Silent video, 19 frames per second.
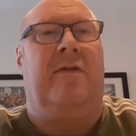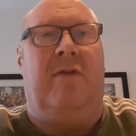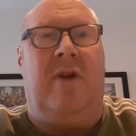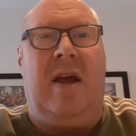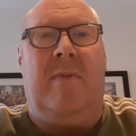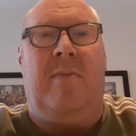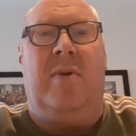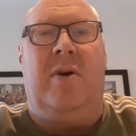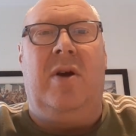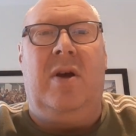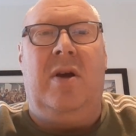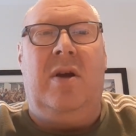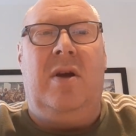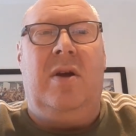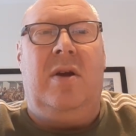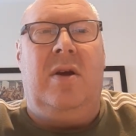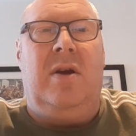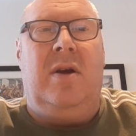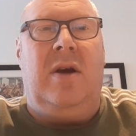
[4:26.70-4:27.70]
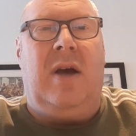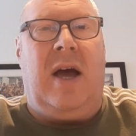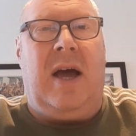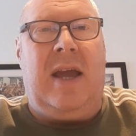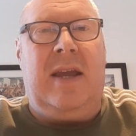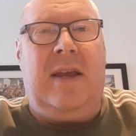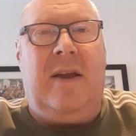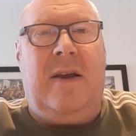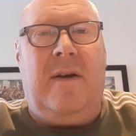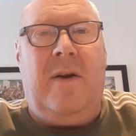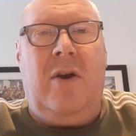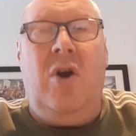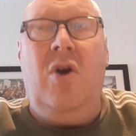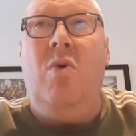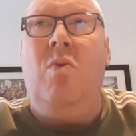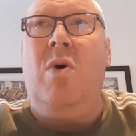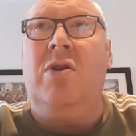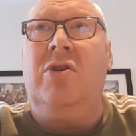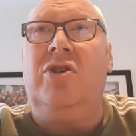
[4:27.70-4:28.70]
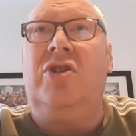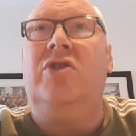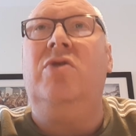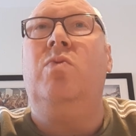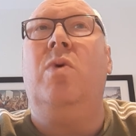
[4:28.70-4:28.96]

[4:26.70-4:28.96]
for him? Eh? Who wants to